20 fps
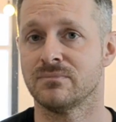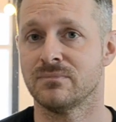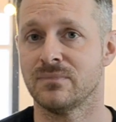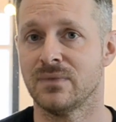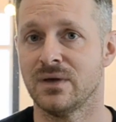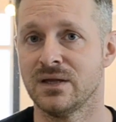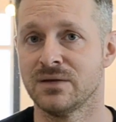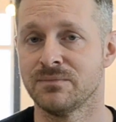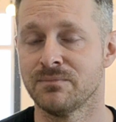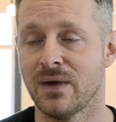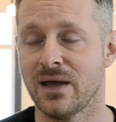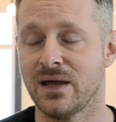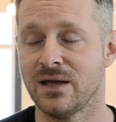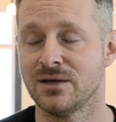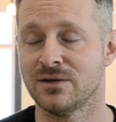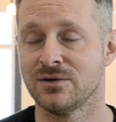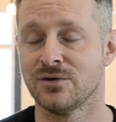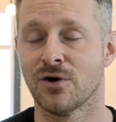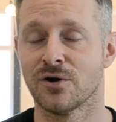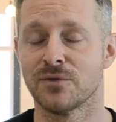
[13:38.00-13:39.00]
It may
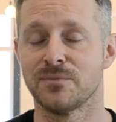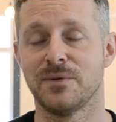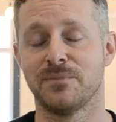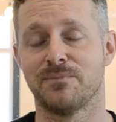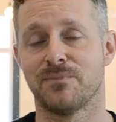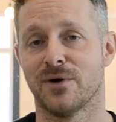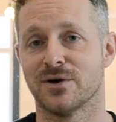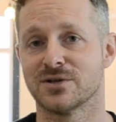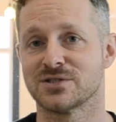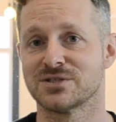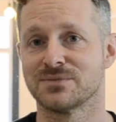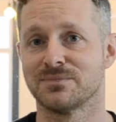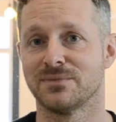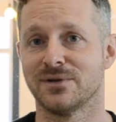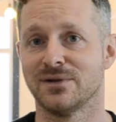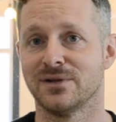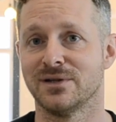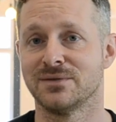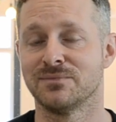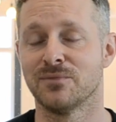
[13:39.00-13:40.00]
not be
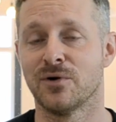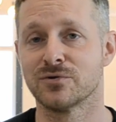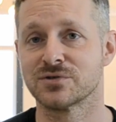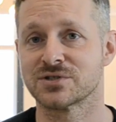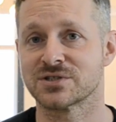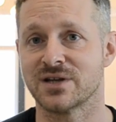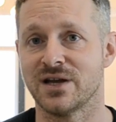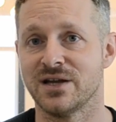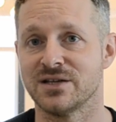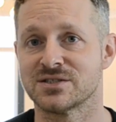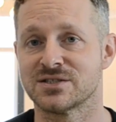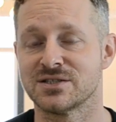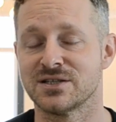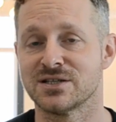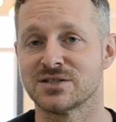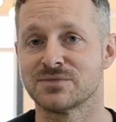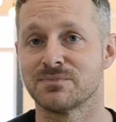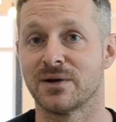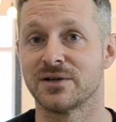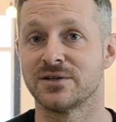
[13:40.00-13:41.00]
possible in most
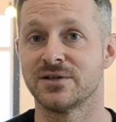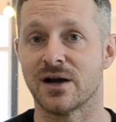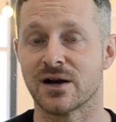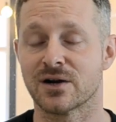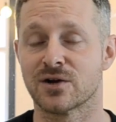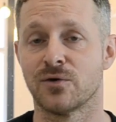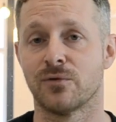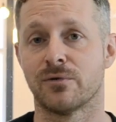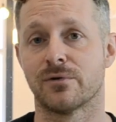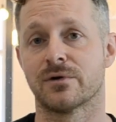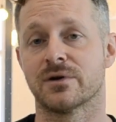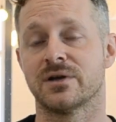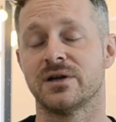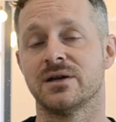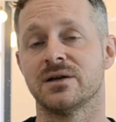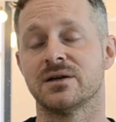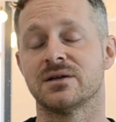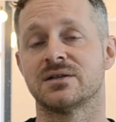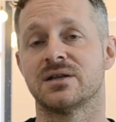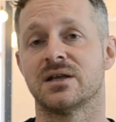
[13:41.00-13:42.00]
cases, but there are
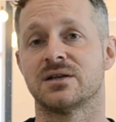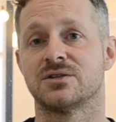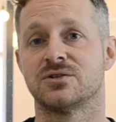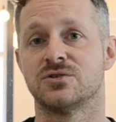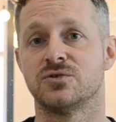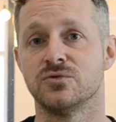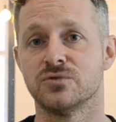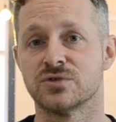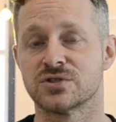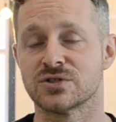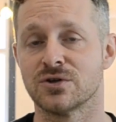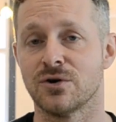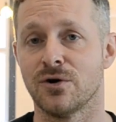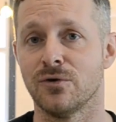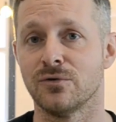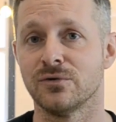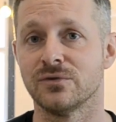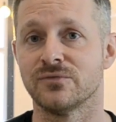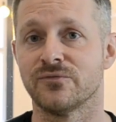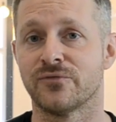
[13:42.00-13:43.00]
co-working that do
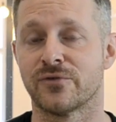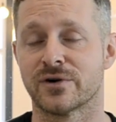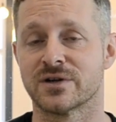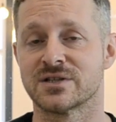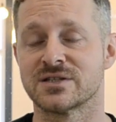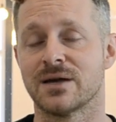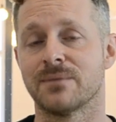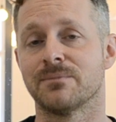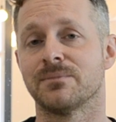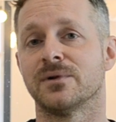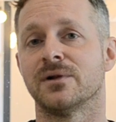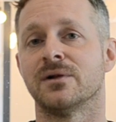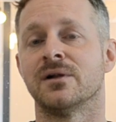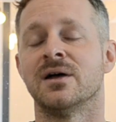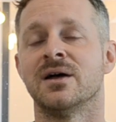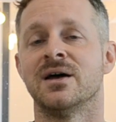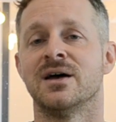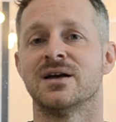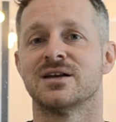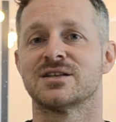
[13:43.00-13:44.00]
so. For example,
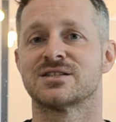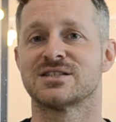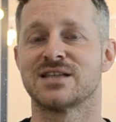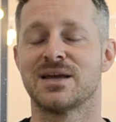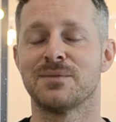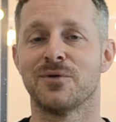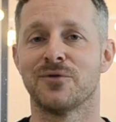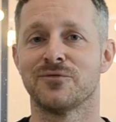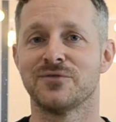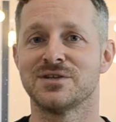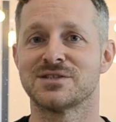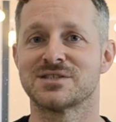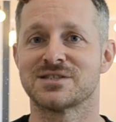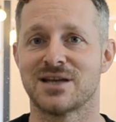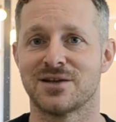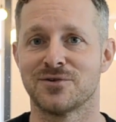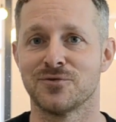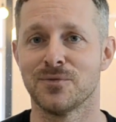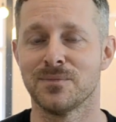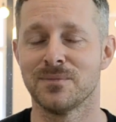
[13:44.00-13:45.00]
Sněmovní
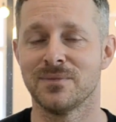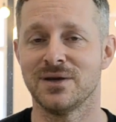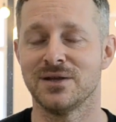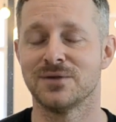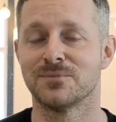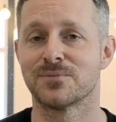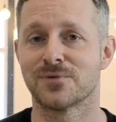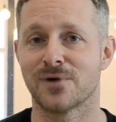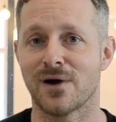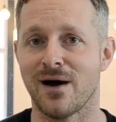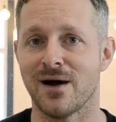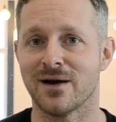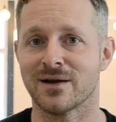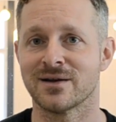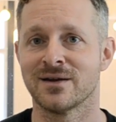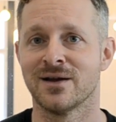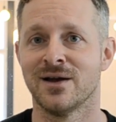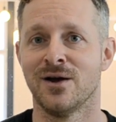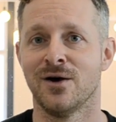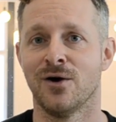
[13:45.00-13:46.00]
7 in Prague
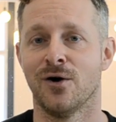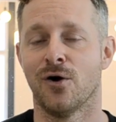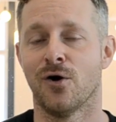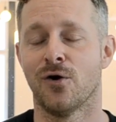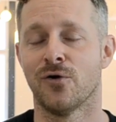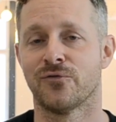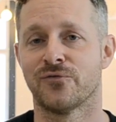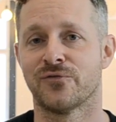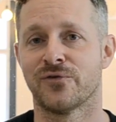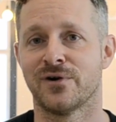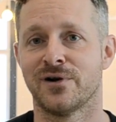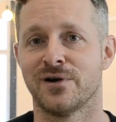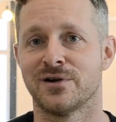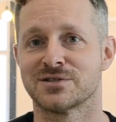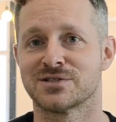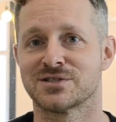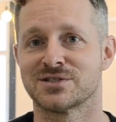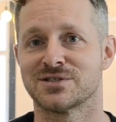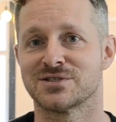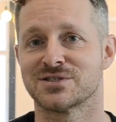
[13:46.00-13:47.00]

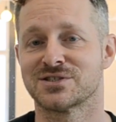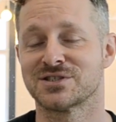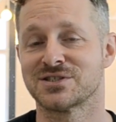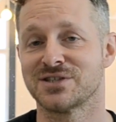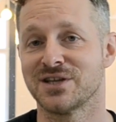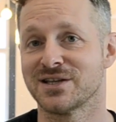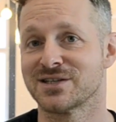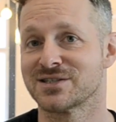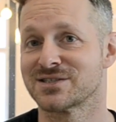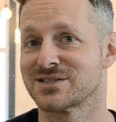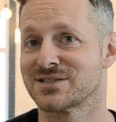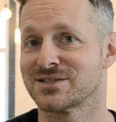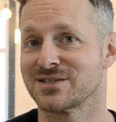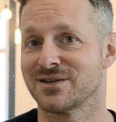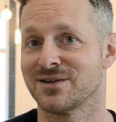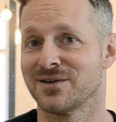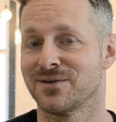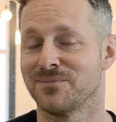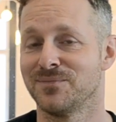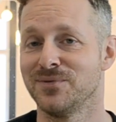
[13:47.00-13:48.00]
offers 6
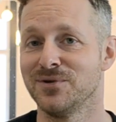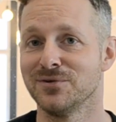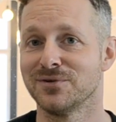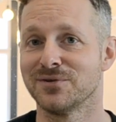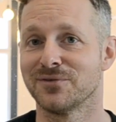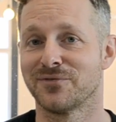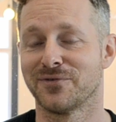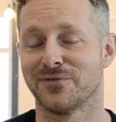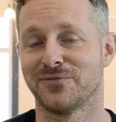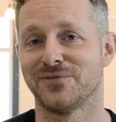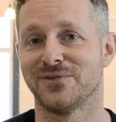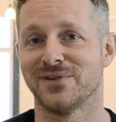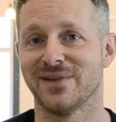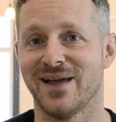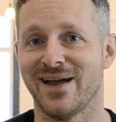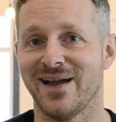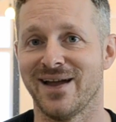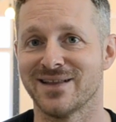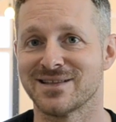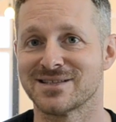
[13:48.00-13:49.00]
beautiful
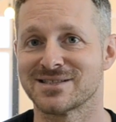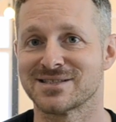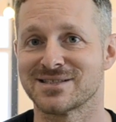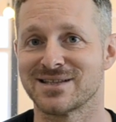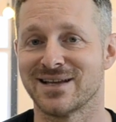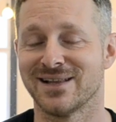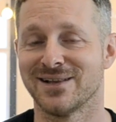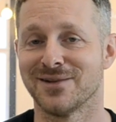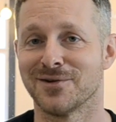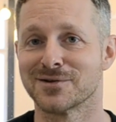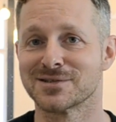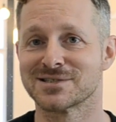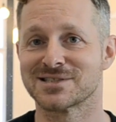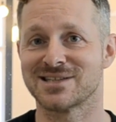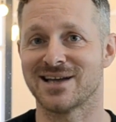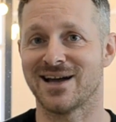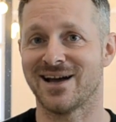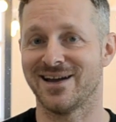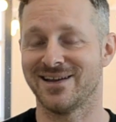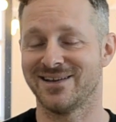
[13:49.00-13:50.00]
flats
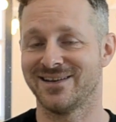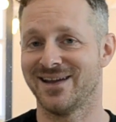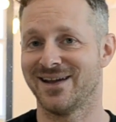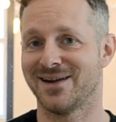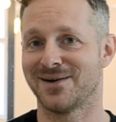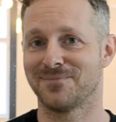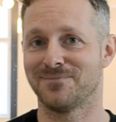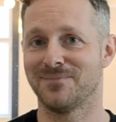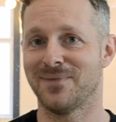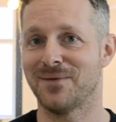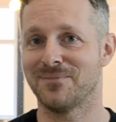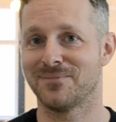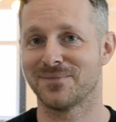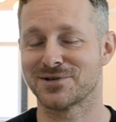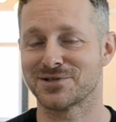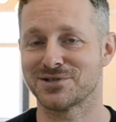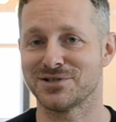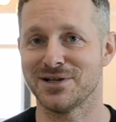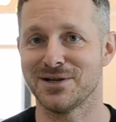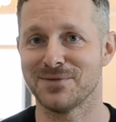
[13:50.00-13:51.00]
alongside their
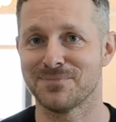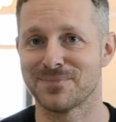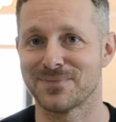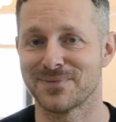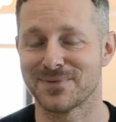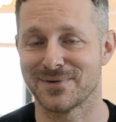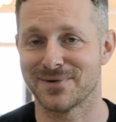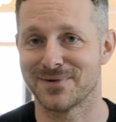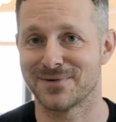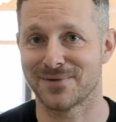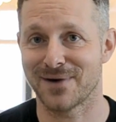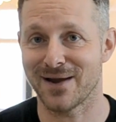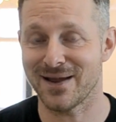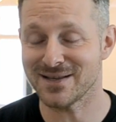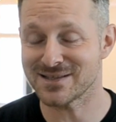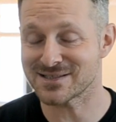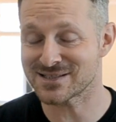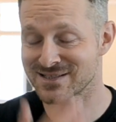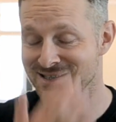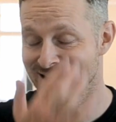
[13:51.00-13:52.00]
membership
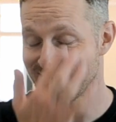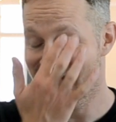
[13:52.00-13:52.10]
rates.